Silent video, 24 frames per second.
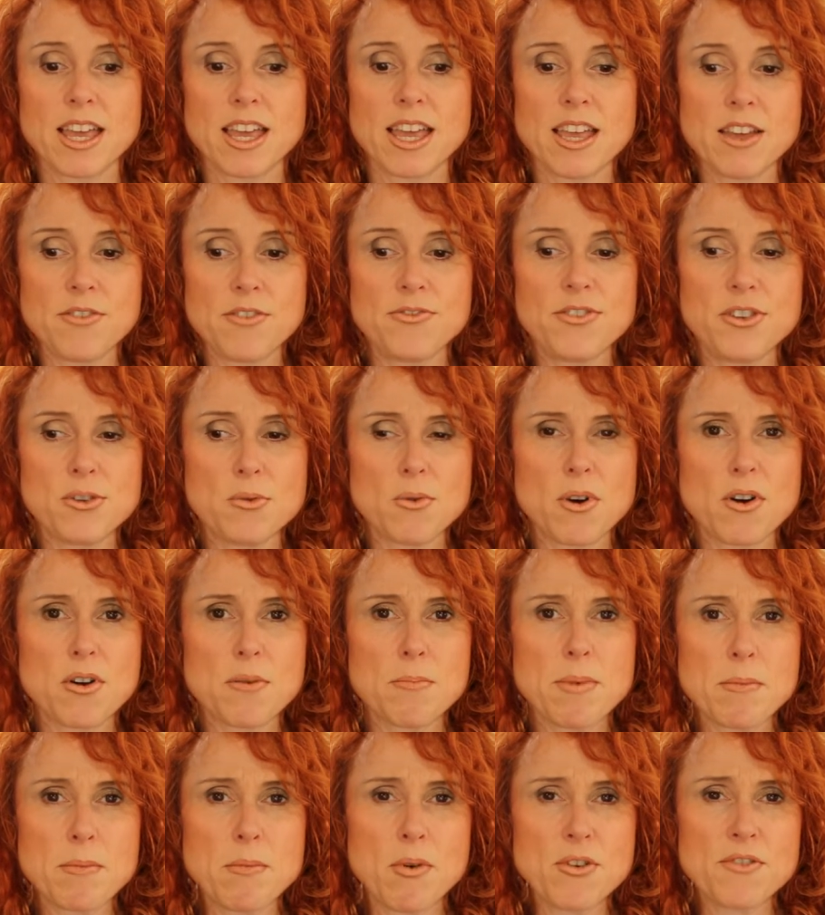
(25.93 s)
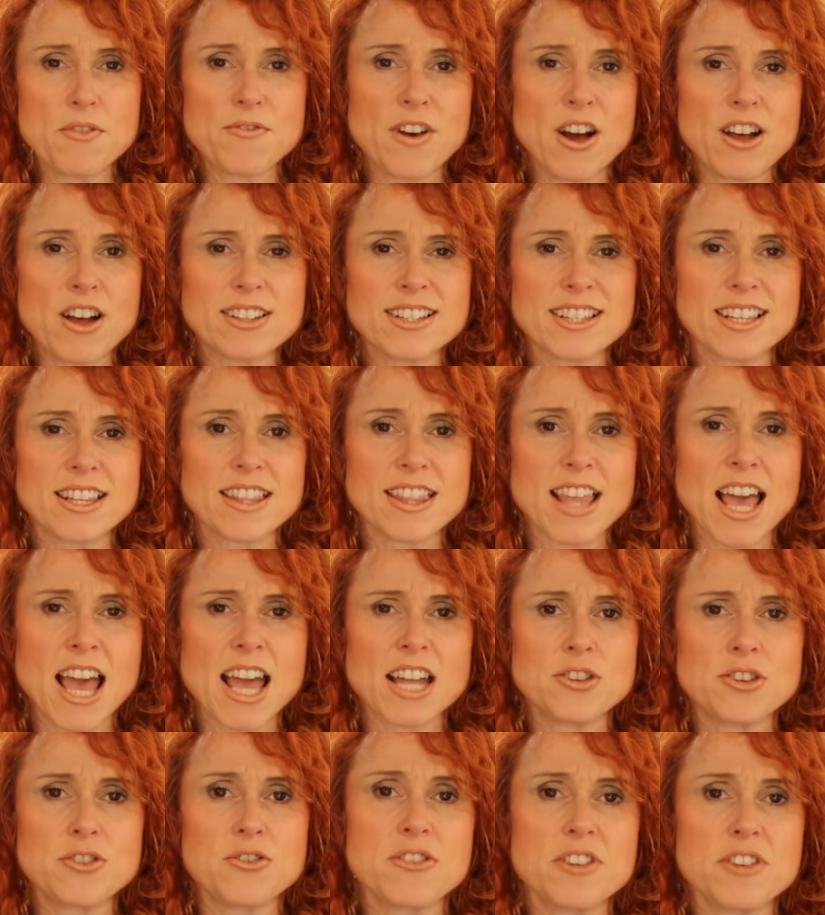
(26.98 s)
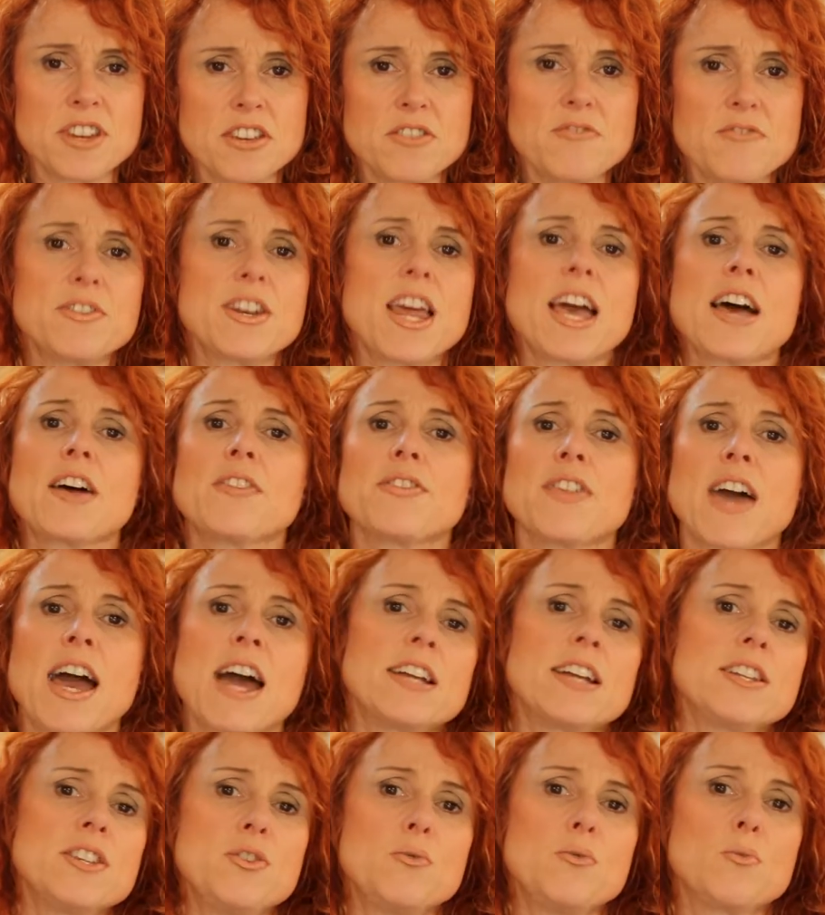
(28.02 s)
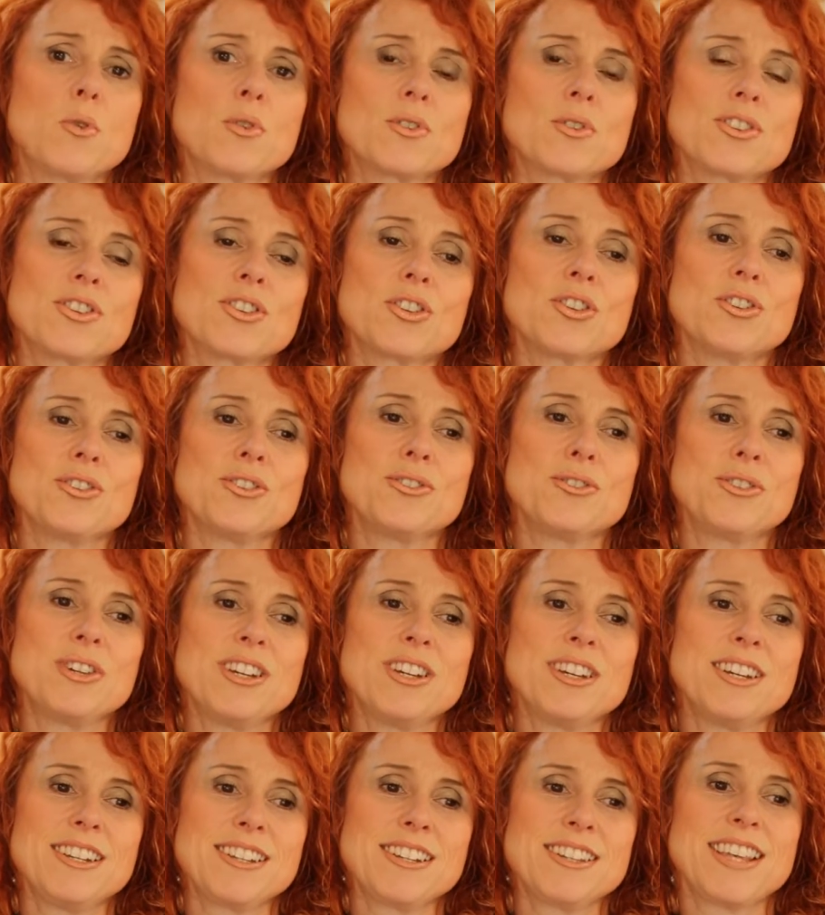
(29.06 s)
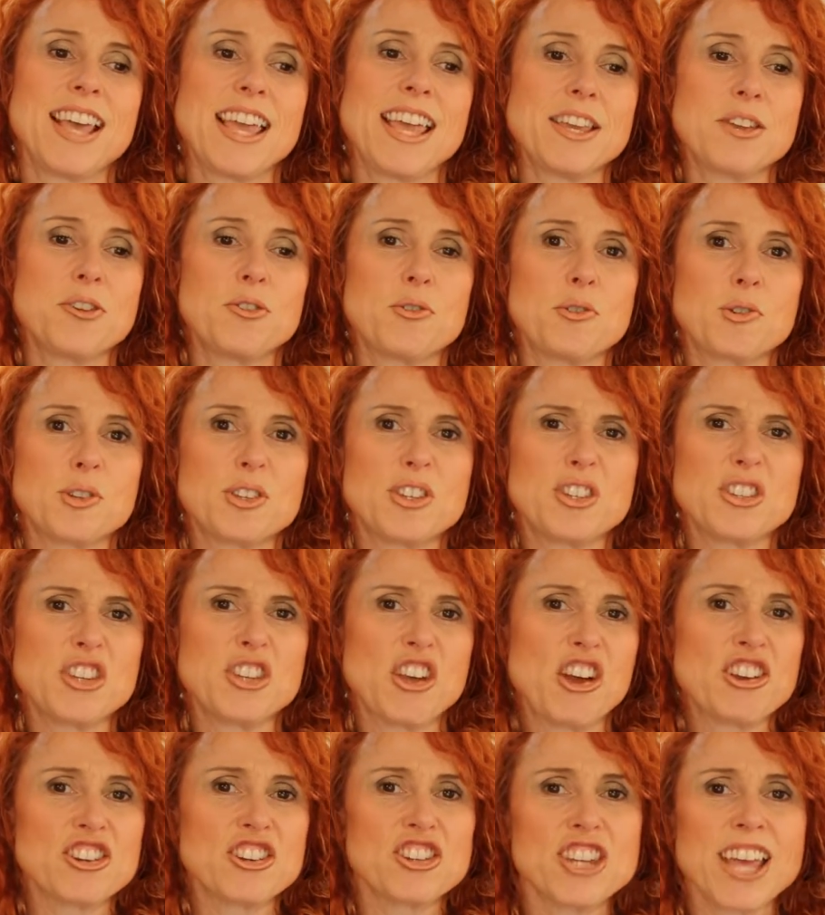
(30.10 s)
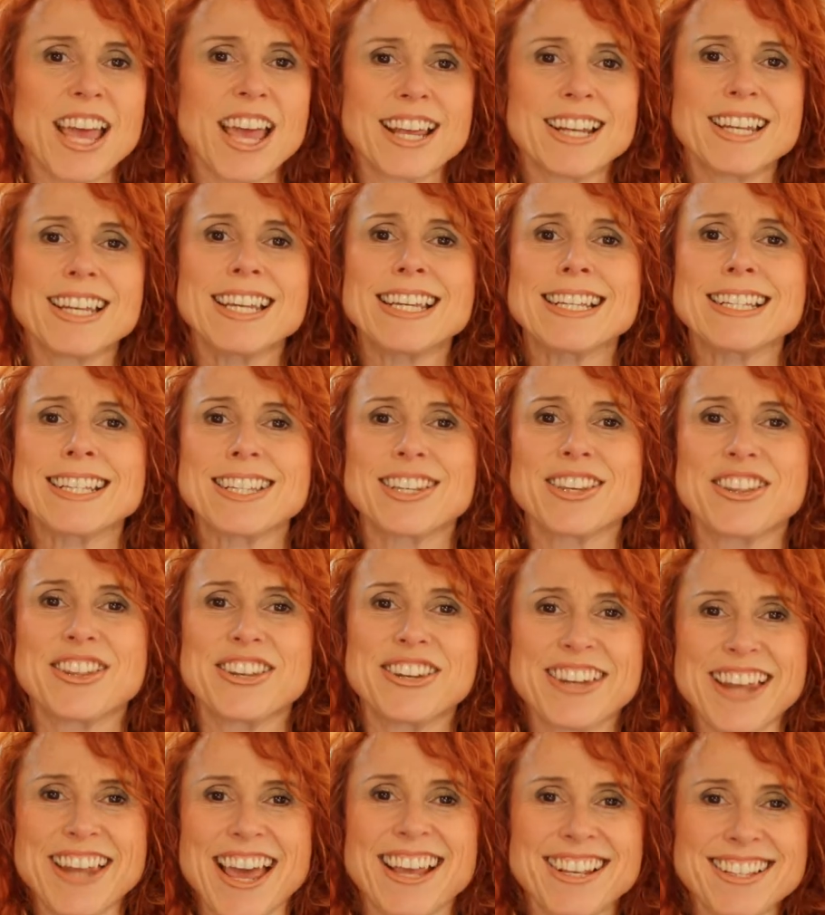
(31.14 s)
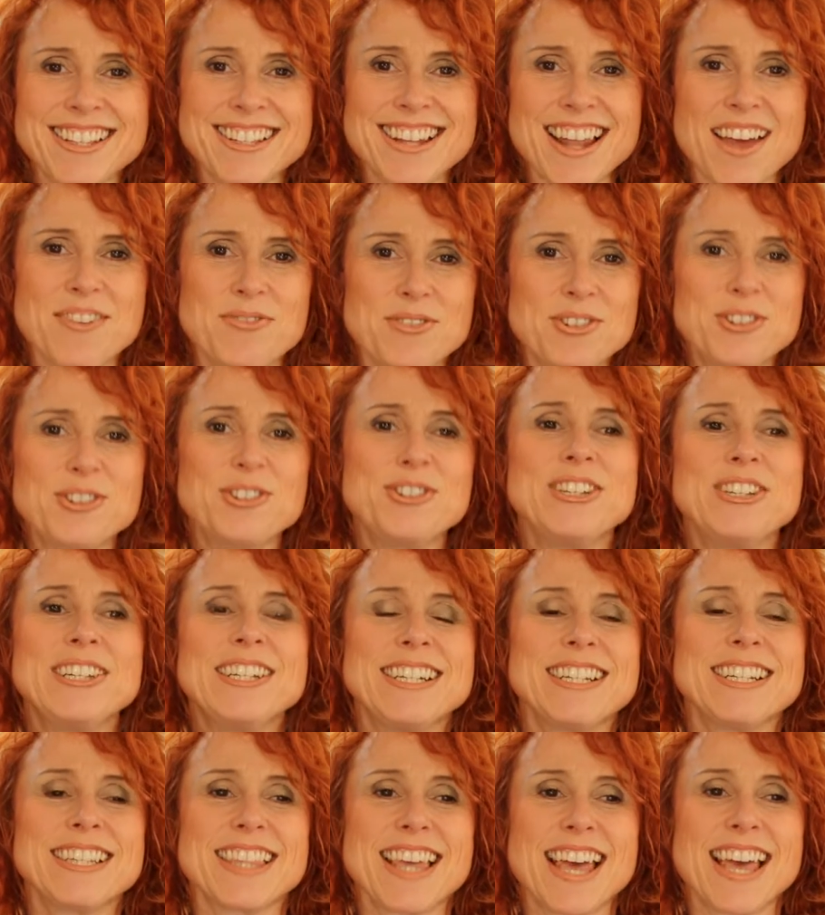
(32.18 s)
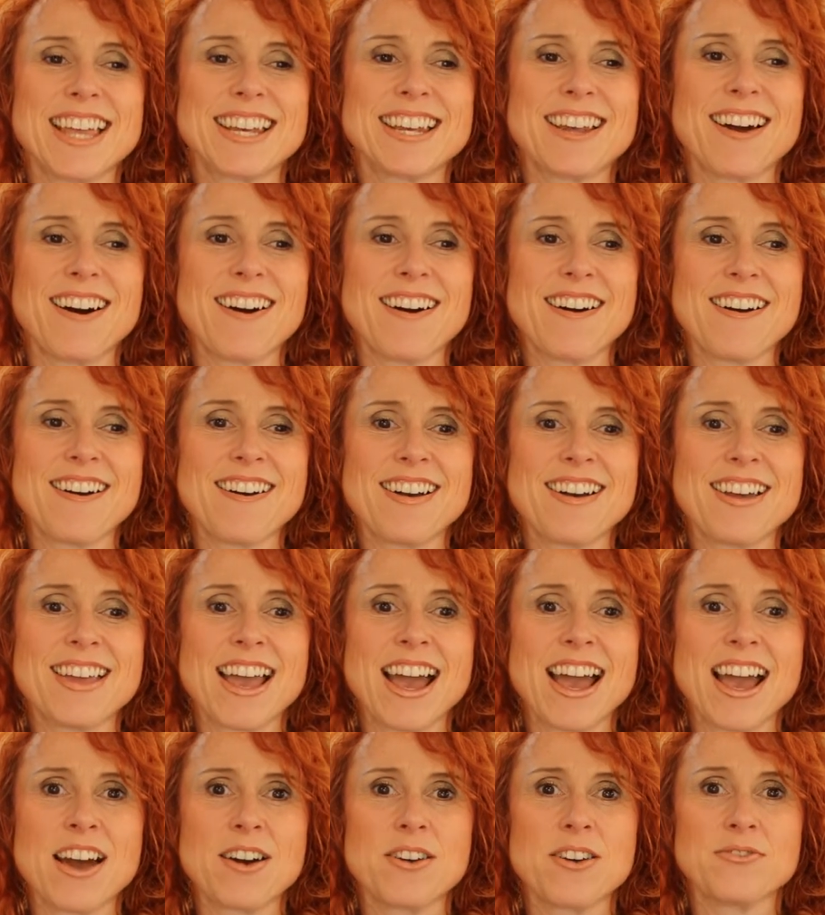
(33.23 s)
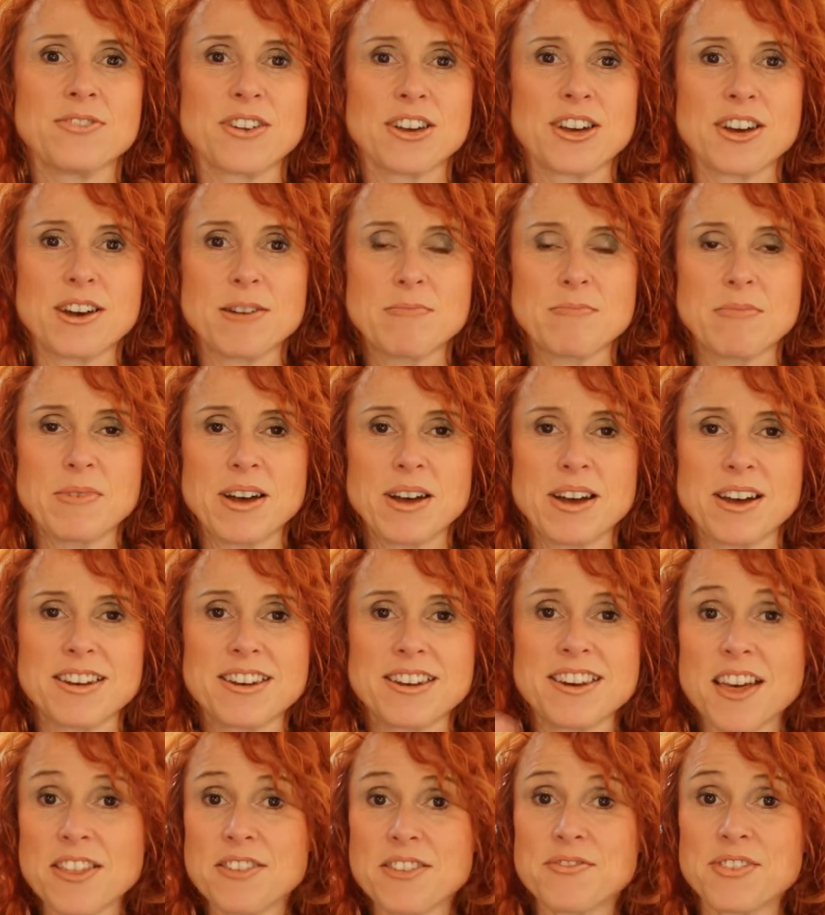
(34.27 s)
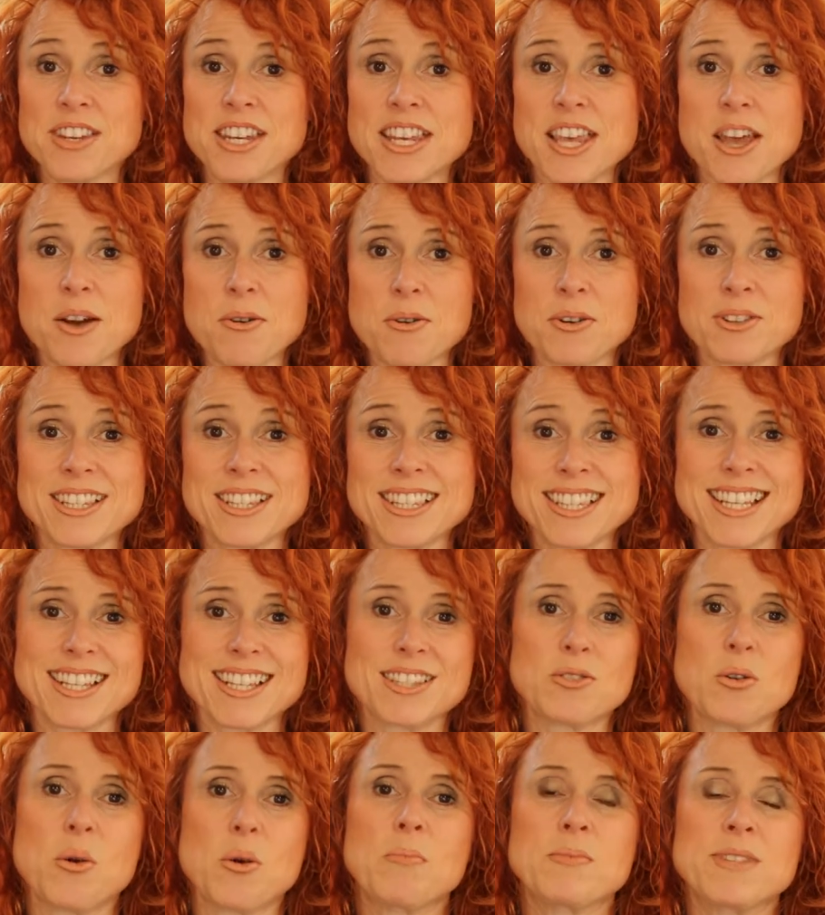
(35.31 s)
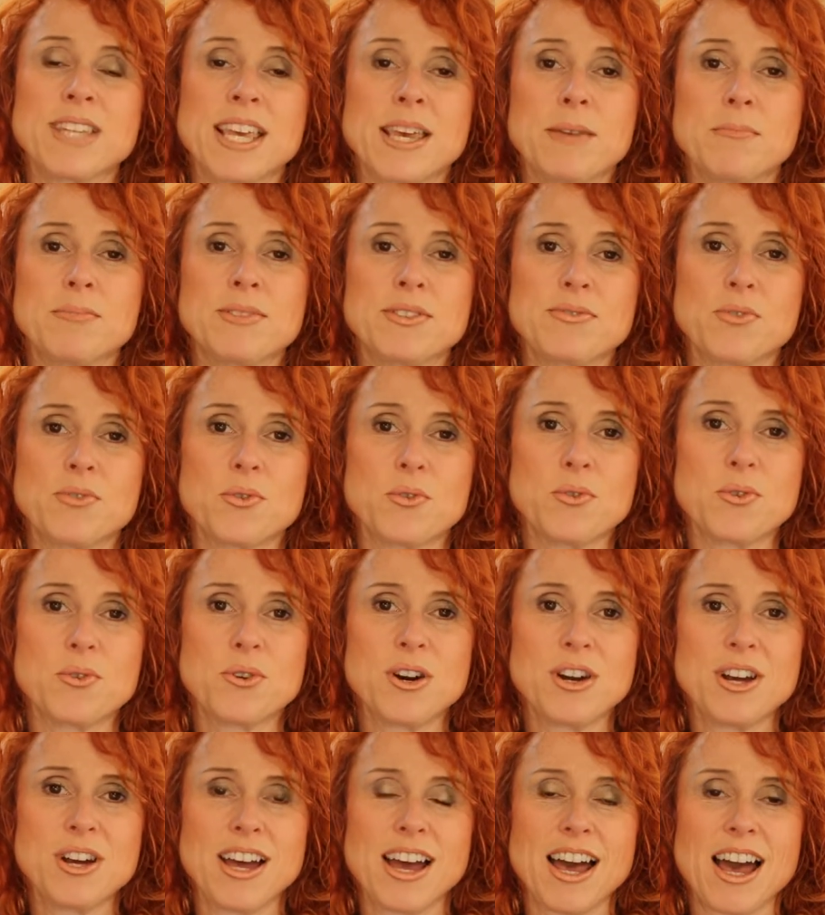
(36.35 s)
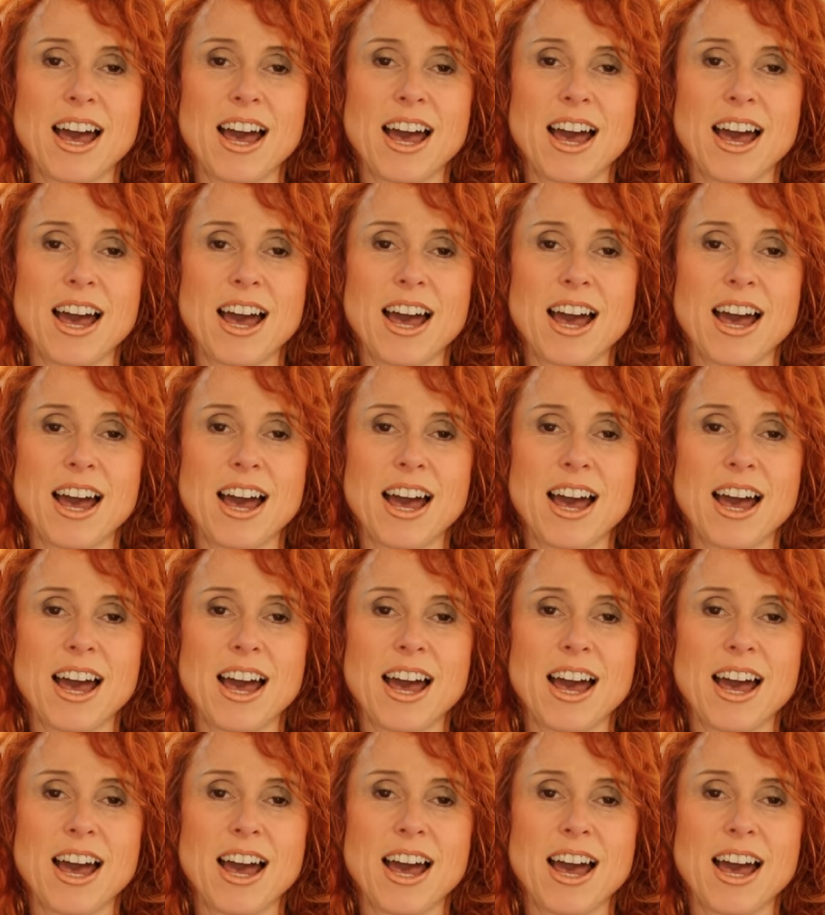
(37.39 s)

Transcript: If you are a bit more advanced than that and you think you've nailed that and you want to take your search techniques to the next level, then I have another video on 6 top tips for